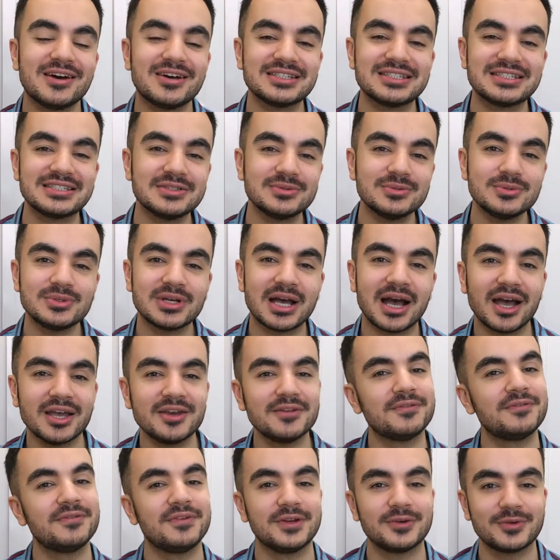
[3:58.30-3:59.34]
are still kind
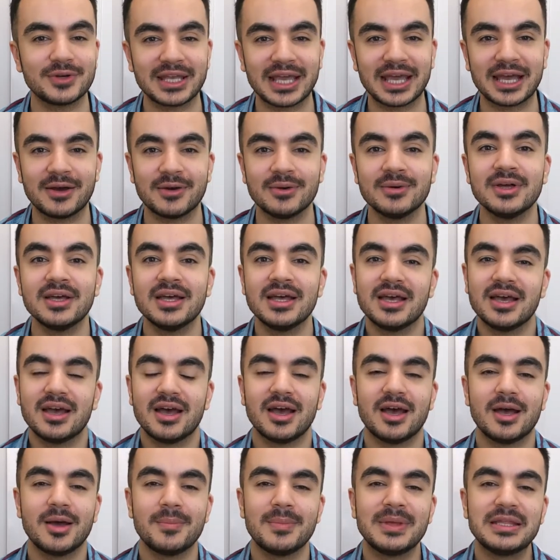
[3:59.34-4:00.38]
of figuring out
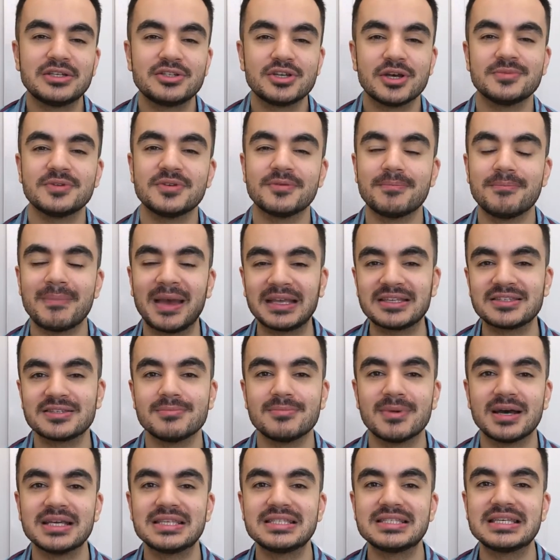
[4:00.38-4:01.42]
in terms of
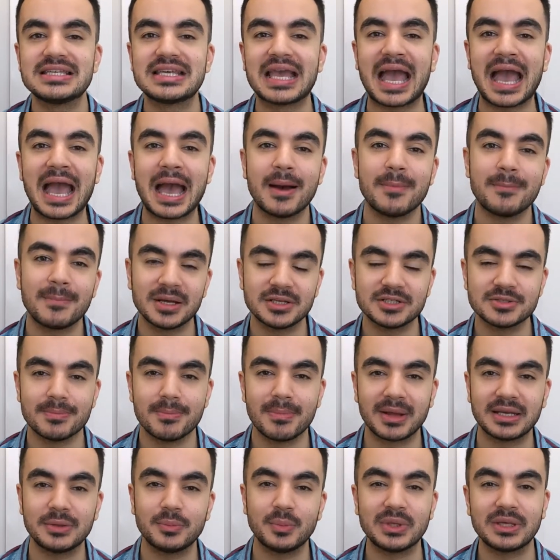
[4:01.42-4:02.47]
maximizing how much
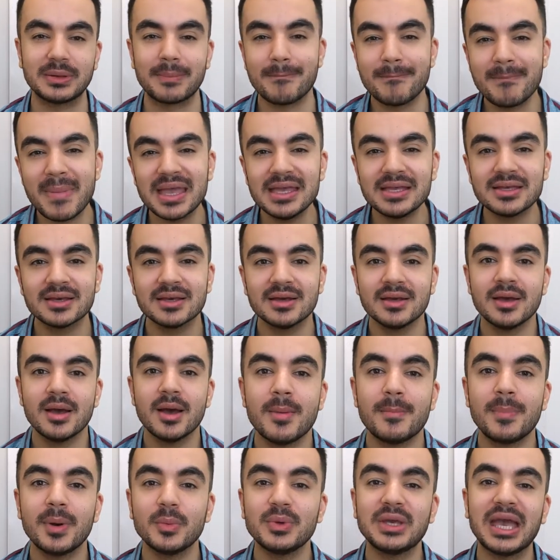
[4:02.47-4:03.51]
money we can make,
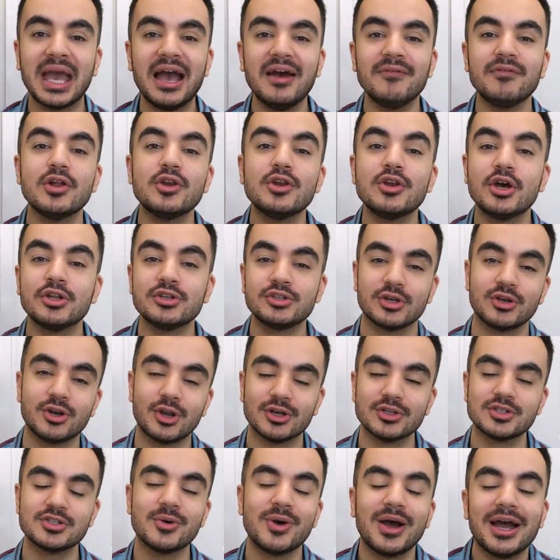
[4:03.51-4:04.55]
but we have learned a
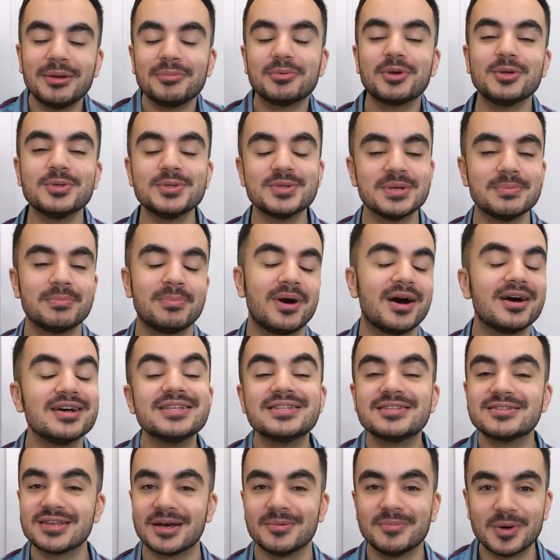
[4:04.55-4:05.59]
lot, so I'm going to impart
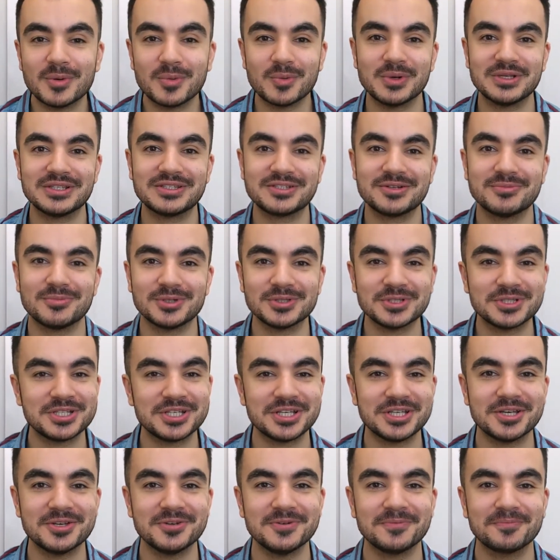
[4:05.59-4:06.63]
some wisdom onto
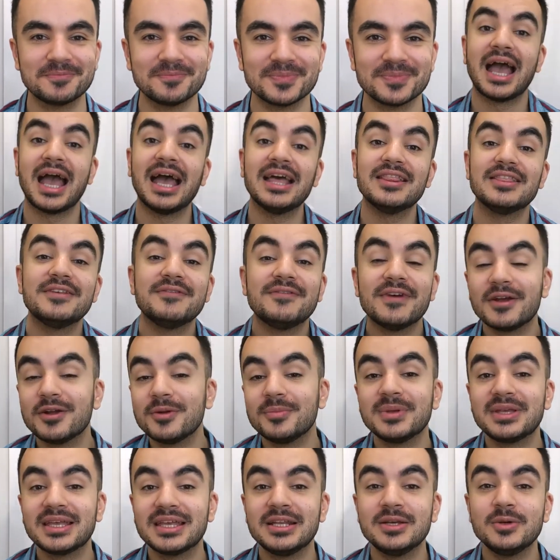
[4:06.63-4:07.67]
you. At the very
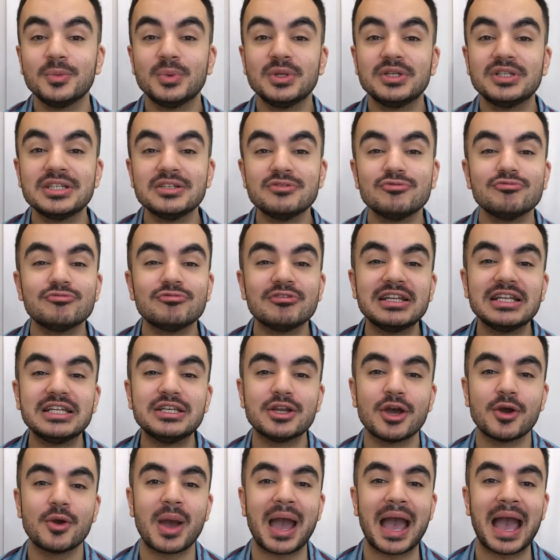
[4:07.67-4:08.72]
beginning, we didn't really
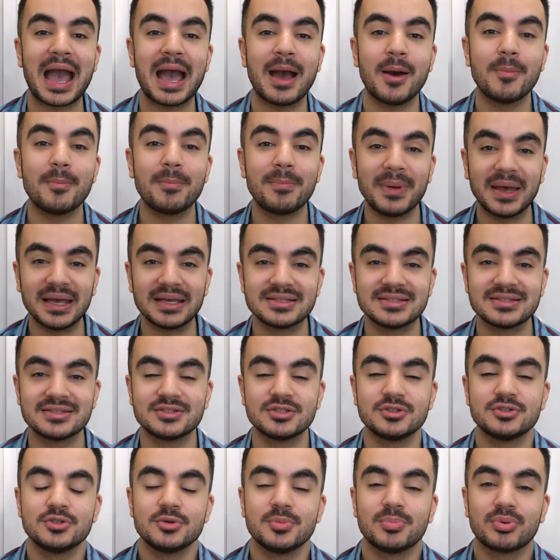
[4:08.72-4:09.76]
know how
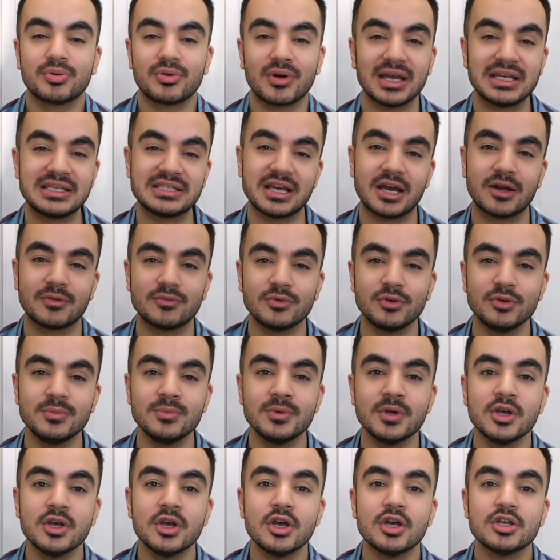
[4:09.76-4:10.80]
best to price our room,
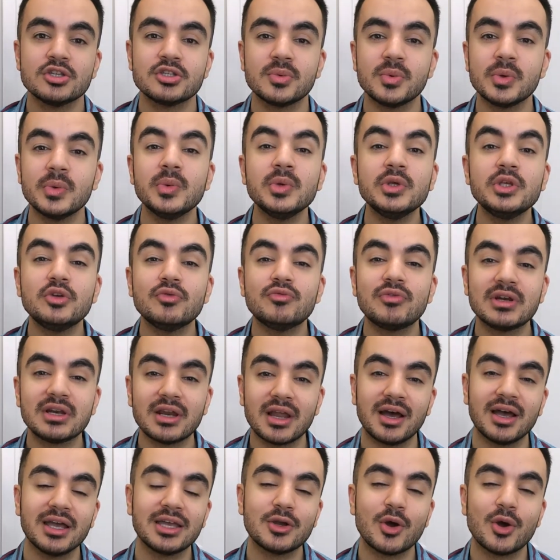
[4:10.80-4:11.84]
so we were
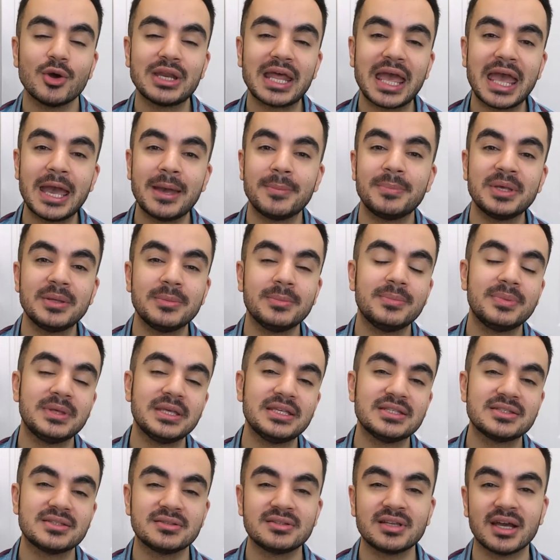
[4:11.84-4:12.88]
relying on
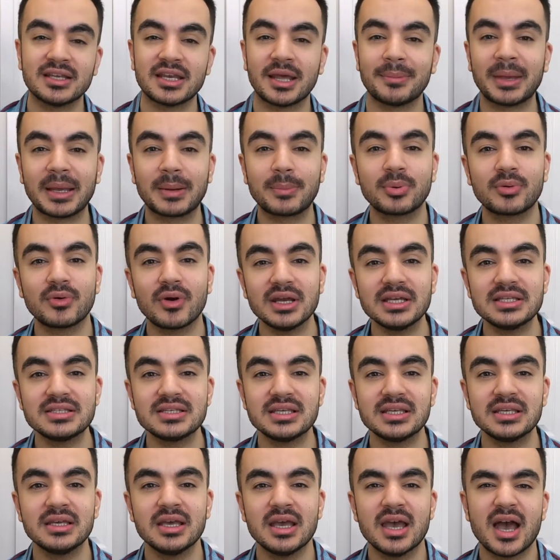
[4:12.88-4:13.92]
Airbnb's dynamic
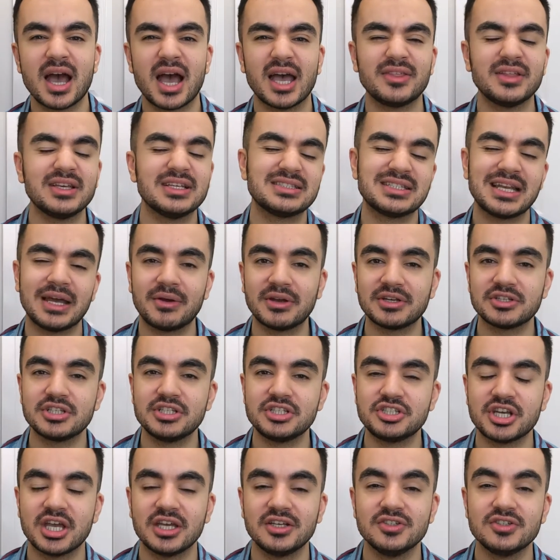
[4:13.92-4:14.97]
pricing. I think it's now actually
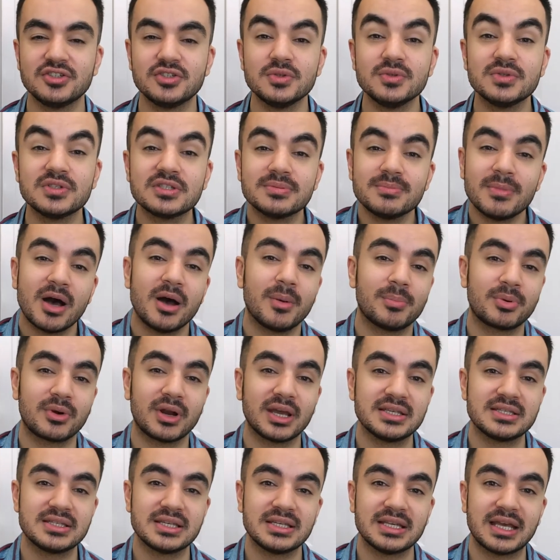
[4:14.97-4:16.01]
changed to smart
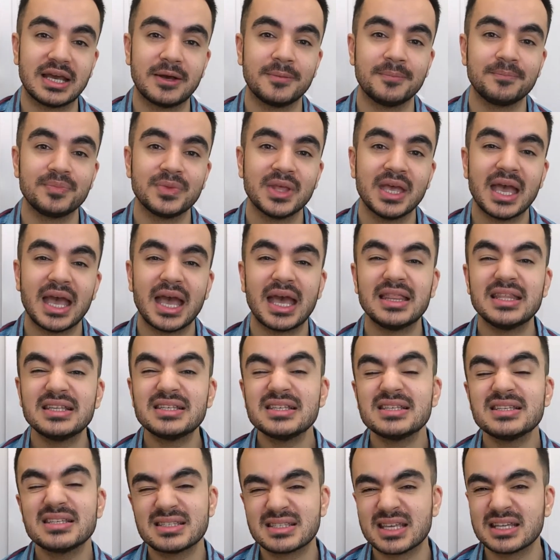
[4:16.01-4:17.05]
pricing now. And this
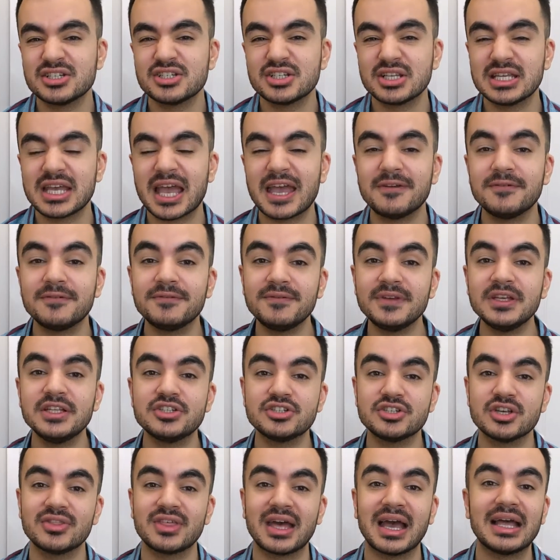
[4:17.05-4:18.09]
is essentially a
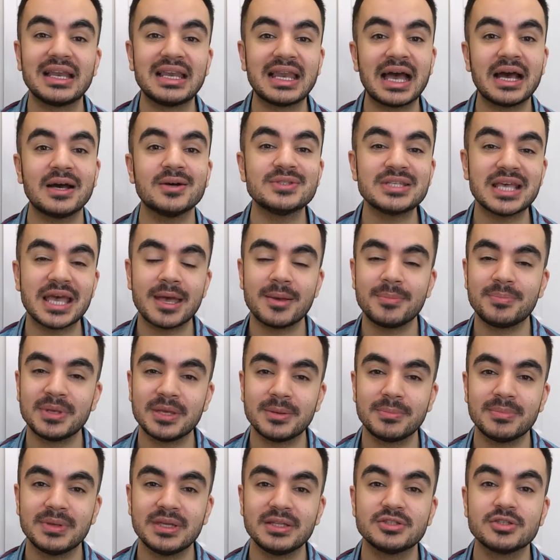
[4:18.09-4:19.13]
feature that allows
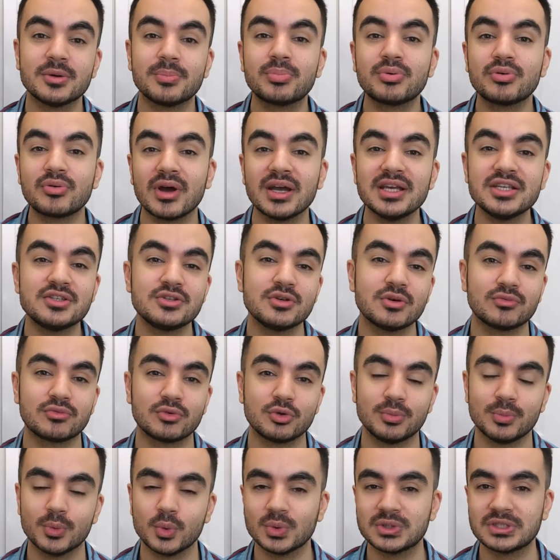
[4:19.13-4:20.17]
Airbnb to price your
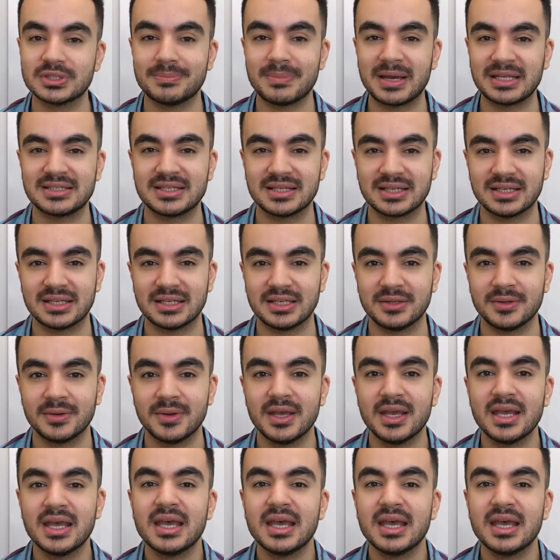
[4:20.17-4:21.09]
room automatically.